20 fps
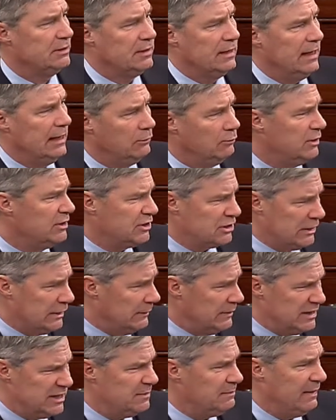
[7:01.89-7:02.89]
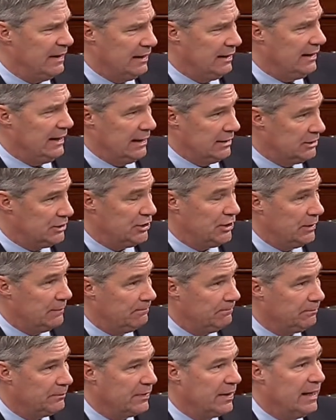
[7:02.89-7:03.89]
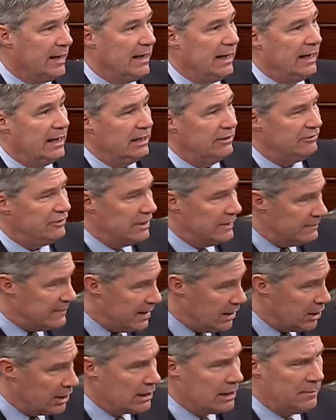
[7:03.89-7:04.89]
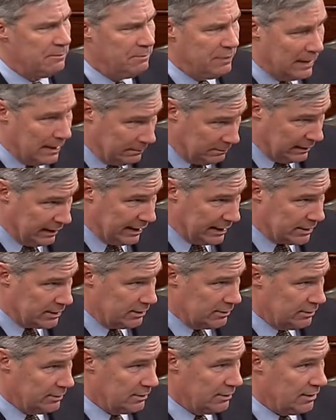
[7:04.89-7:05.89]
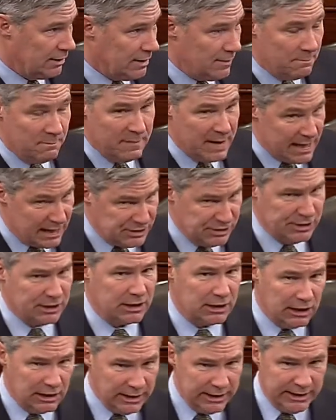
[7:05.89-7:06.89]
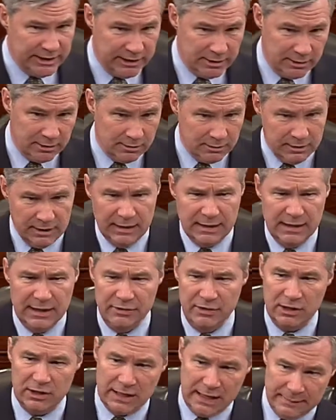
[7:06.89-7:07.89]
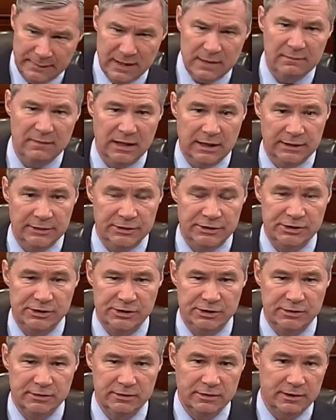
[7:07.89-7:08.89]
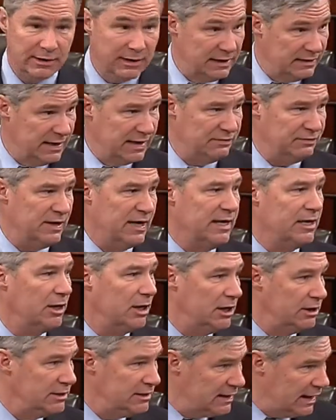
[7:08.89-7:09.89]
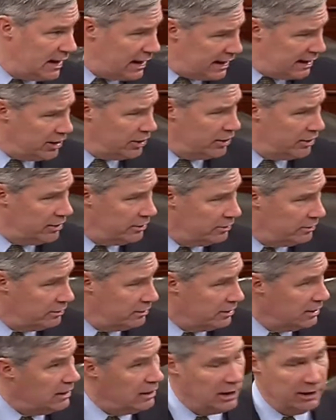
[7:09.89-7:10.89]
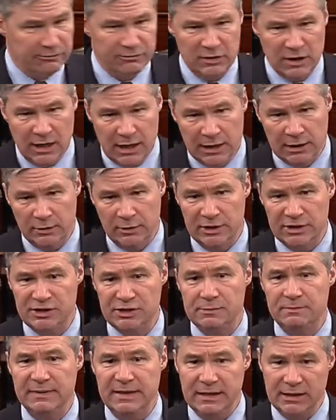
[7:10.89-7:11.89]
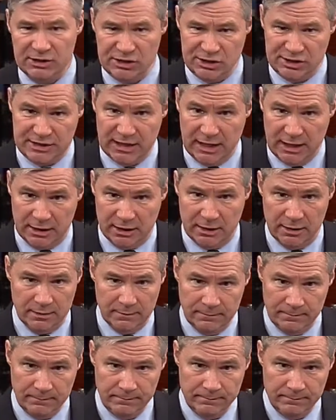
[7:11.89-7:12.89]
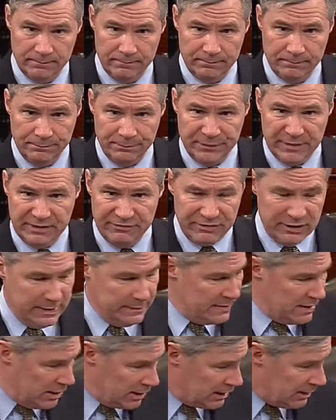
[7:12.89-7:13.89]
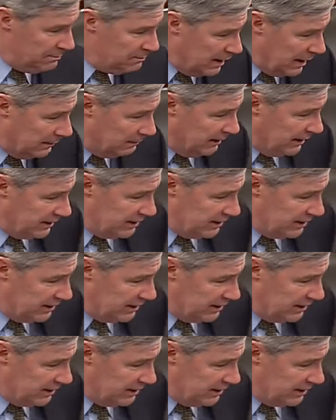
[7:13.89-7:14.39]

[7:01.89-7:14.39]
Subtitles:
and what's going to be spent against them. And if the American public makes it clear in the coming months that they are tired of Congress being stuck, if the American public